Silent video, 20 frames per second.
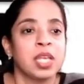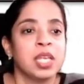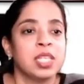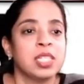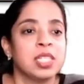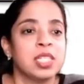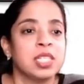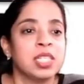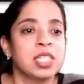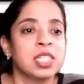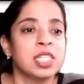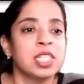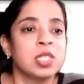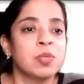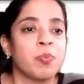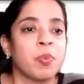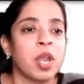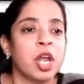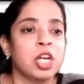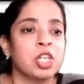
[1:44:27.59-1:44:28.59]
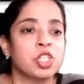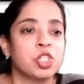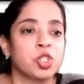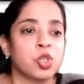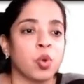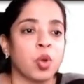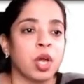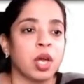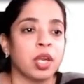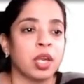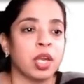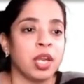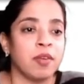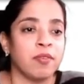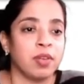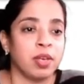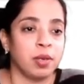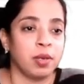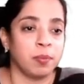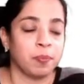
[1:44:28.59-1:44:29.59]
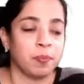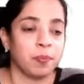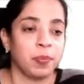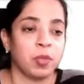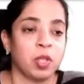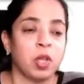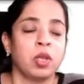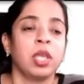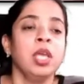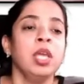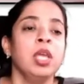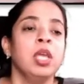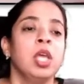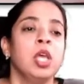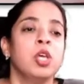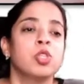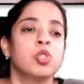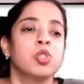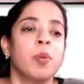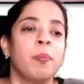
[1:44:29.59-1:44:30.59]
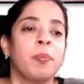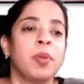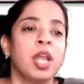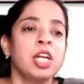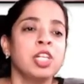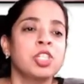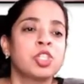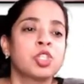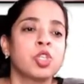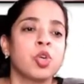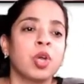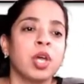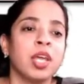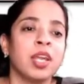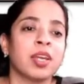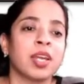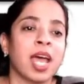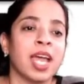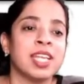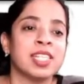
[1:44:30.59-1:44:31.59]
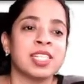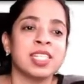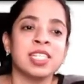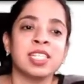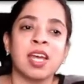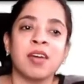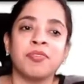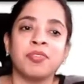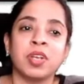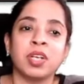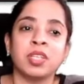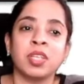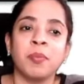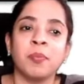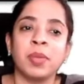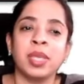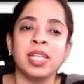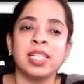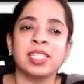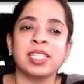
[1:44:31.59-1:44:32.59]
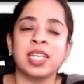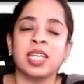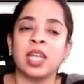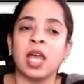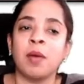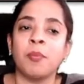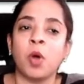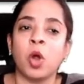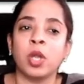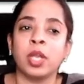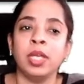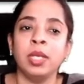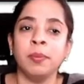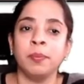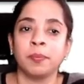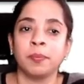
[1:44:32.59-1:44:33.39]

see this is blood sugar level okay so blood sugar rises after the meals in our body